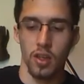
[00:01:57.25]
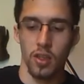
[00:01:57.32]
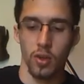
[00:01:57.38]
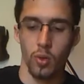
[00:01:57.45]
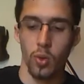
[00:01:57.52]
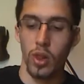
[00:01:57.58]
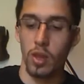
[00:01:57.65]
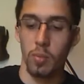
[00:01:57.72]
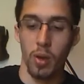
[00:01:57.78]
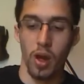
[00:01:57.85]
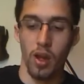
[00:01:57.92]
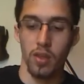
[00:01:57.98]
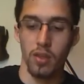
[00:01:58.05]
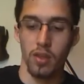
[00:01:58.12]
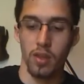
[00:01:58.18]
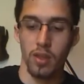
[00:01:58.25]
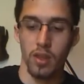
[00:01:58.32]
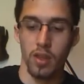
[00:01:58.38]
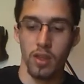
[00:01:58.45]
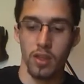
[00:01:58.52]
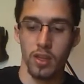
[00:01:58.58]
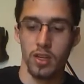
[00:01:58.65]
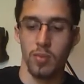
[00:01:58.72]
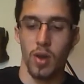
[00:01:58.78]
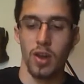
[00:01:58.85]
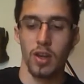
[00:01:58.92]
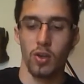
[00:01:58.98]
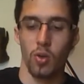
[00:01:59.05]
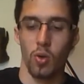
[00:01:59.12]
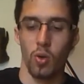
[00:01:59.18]
the Quillipoth, the
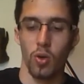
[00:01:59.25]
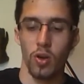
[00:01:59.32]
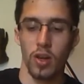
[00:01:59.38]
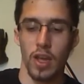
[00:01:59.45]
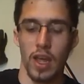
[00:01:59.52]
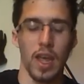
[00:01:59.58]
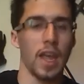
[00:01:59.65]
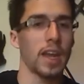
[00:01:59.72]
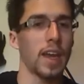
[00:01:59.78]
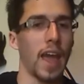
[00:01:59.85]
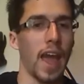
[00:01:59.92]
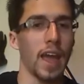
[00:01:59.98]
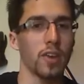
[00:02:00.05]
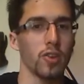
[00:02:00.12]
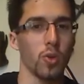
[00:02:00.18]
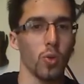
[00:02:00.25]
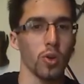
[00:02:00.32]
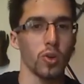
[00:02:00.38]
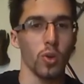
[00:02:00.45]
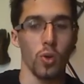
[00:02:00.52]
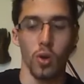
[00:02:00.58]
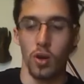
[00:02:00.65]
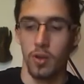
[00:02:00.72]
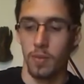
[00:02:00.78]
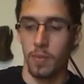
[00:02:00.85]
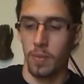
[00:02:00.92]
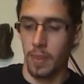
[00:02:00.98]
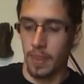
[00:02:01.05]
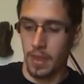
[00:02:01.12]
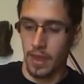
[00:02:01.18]
demonic horde at your door.
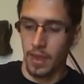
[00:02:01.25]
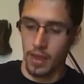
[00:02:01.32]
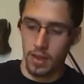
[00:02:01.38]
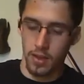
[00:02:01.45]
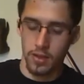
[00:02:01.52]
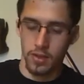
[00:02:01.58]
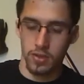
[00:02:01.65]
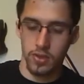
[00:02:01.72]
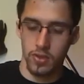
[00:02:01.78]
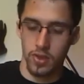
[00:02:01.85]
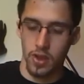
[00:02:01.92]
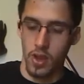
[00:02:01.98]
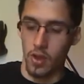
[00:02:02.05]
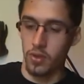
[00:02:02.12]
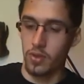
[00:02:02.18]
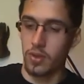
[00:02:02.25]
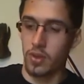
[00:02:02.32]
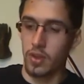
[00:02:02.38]
So,